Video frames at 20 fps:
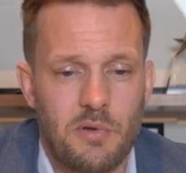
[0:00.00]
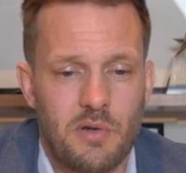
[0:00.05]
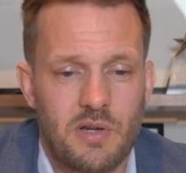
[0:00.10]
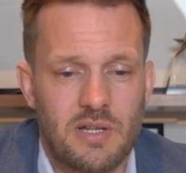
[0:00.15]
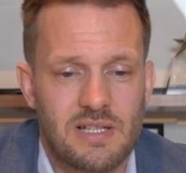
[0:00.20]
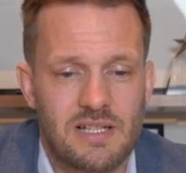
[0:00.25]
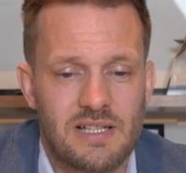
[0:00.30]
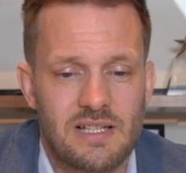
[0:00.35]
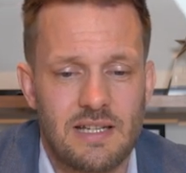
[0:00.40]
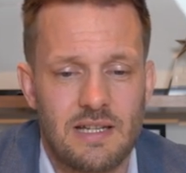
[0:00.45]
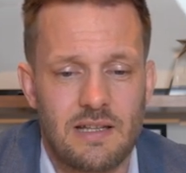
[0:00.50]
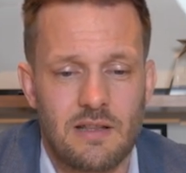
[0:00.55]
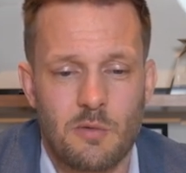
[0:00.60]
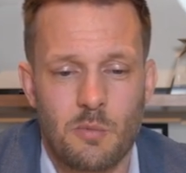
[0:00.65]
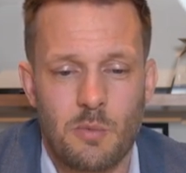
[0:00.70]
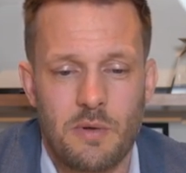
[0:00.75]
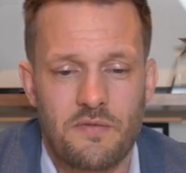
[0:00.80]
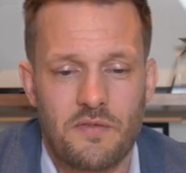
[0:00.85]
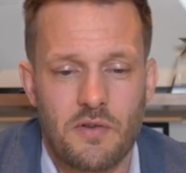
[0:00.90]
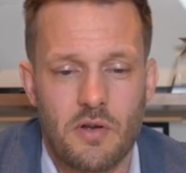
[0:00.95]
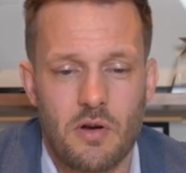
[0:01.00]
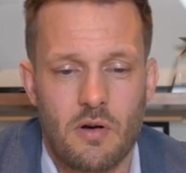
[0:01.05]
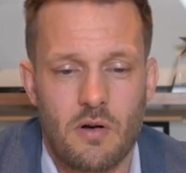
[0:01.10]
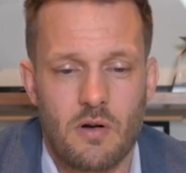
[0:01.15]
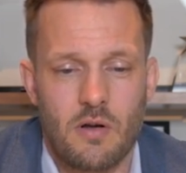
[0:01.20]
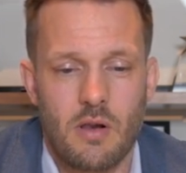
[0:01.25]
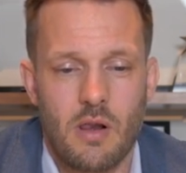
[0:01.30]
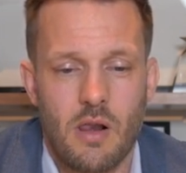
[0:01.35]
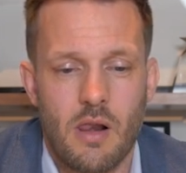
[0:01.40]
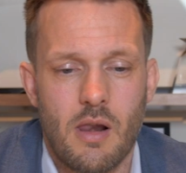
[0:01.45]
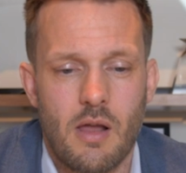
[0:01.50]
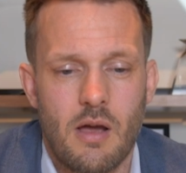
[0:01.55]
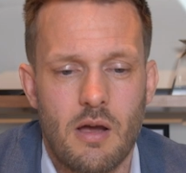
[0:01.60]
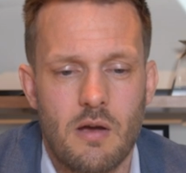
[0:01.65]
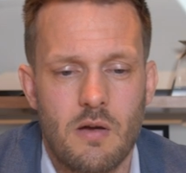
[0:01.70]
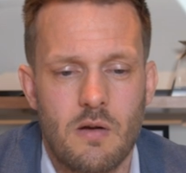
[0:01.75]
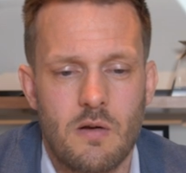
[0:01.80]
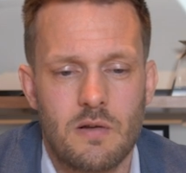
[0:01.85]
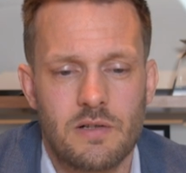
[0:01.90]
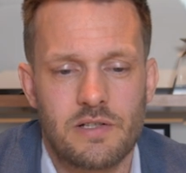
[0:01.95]
you can see that we've got
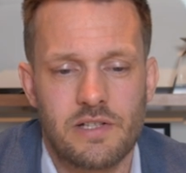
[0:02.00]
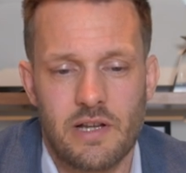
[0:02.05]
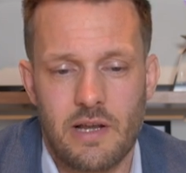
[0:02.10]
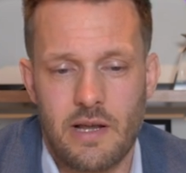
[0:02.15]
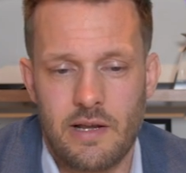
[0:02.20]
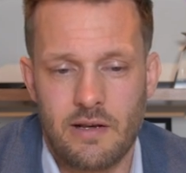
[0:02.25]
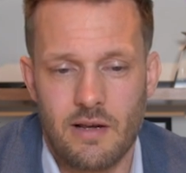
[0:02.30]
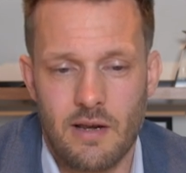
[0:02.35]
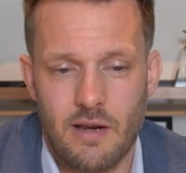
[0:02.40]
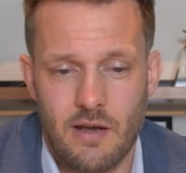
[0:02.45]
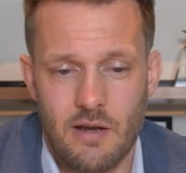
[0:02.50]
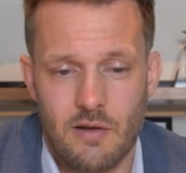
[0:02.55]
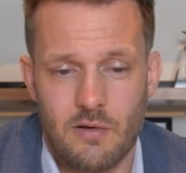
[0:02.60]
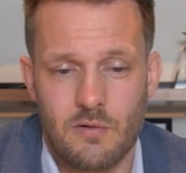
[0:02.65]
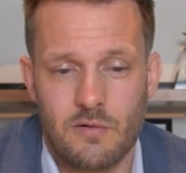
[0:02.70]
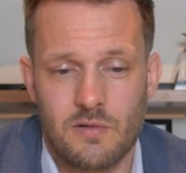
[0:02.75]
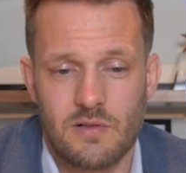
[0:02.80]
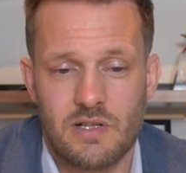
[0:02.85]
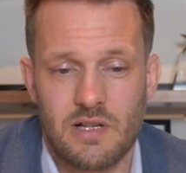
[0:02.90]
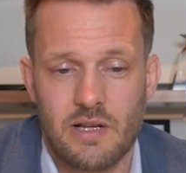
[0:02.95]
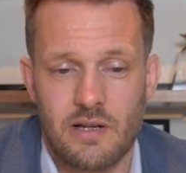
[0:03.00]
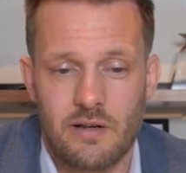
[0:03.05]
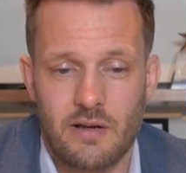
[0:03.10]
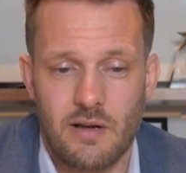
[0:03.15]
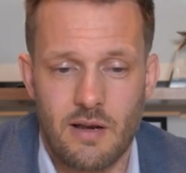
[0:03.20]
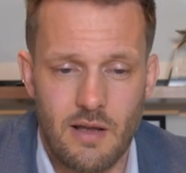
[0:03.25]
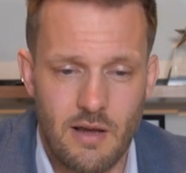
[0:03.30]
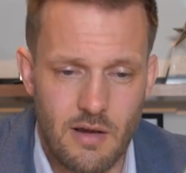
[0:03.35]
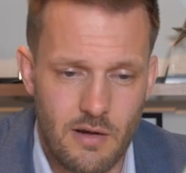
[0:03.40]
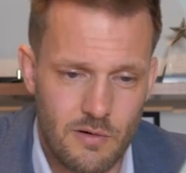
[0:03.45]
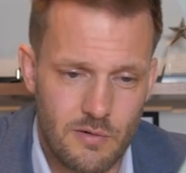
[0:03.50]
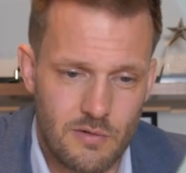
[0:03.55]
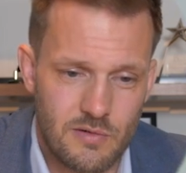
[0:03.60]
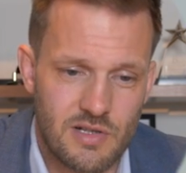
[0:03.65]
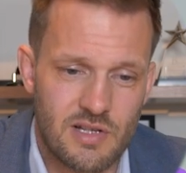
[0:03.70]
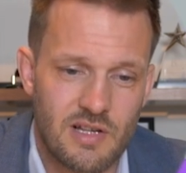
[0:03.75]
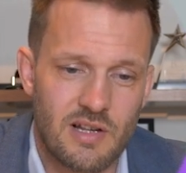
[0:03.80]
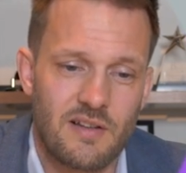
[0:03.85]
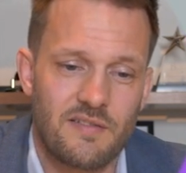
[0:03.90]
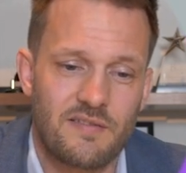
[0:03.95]
loads and loads and
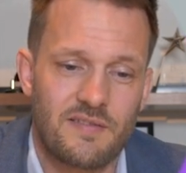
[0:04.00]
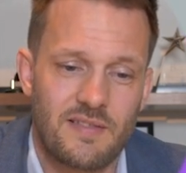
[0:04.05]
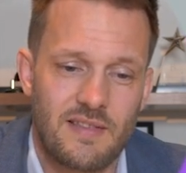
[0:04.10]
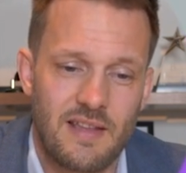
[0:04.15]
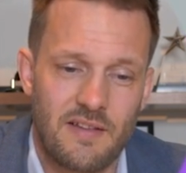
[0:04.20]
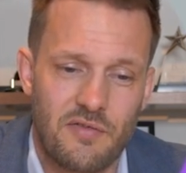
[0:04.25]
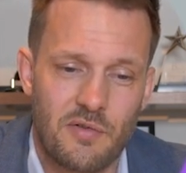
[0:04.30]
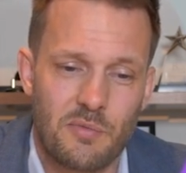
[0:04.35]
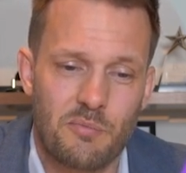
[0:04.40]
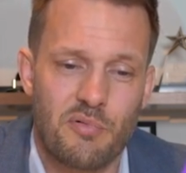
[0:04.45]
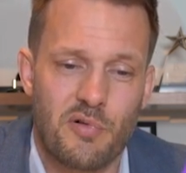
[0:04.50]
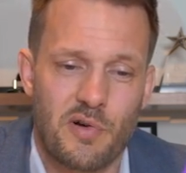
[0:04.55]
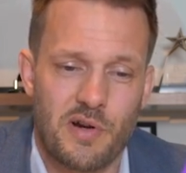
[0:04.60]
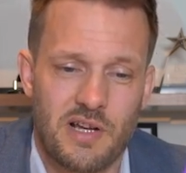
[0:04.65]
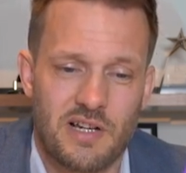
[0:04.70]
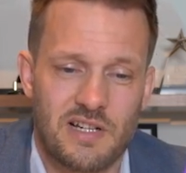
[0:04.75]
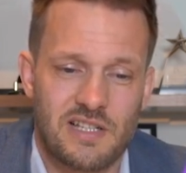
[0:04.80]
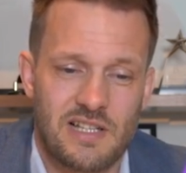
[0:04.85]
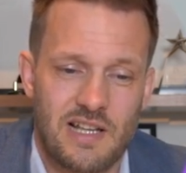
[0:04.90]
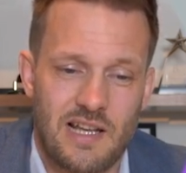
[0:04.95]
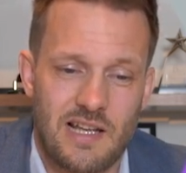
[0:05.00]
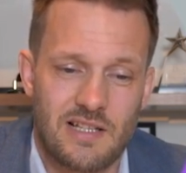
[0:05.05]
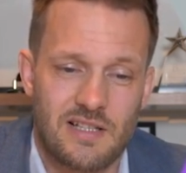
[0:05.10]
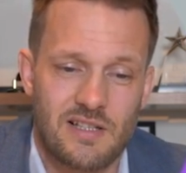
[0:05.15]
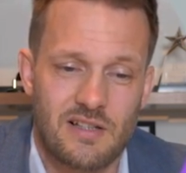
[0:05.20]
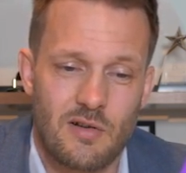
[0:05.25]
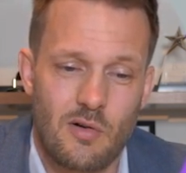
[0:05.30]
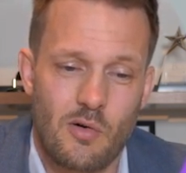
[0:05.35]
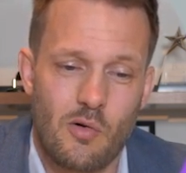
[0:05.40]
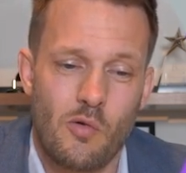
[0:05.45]
loads of different product sets